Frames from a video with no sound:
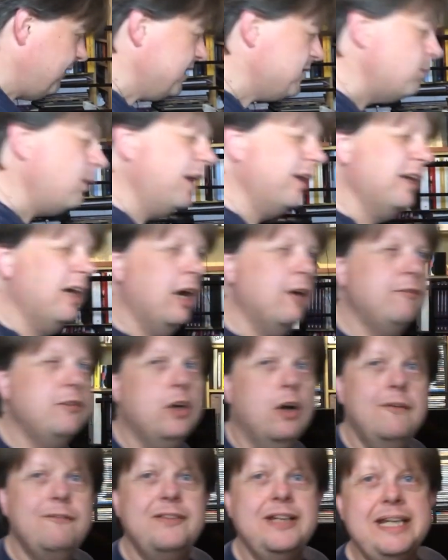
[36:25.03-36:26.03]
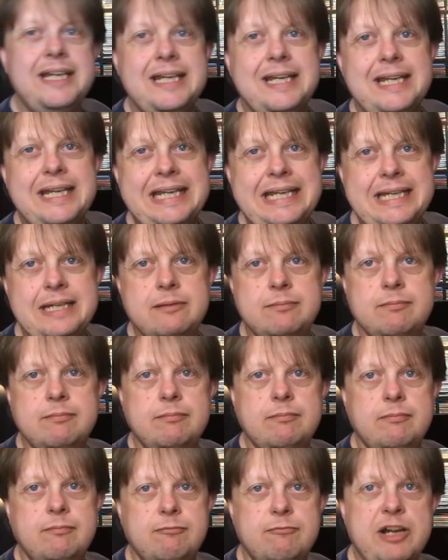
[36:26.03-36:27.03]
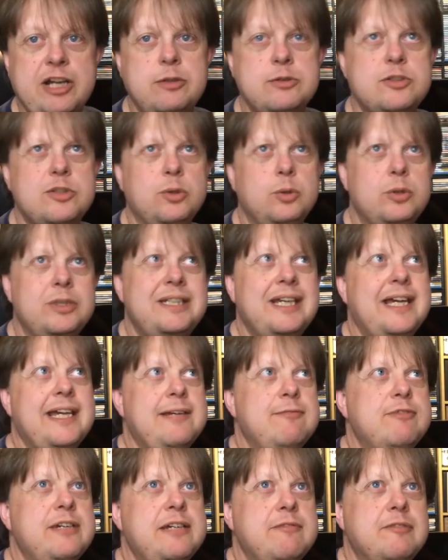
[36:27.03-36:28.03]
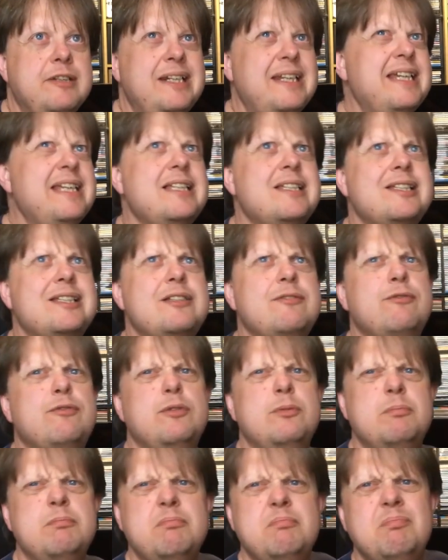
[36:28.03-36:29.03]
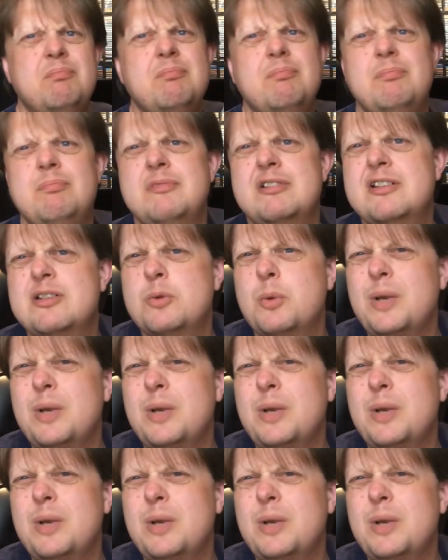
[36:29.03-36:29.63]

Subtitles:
This one, I've got the Record Store Day re-release from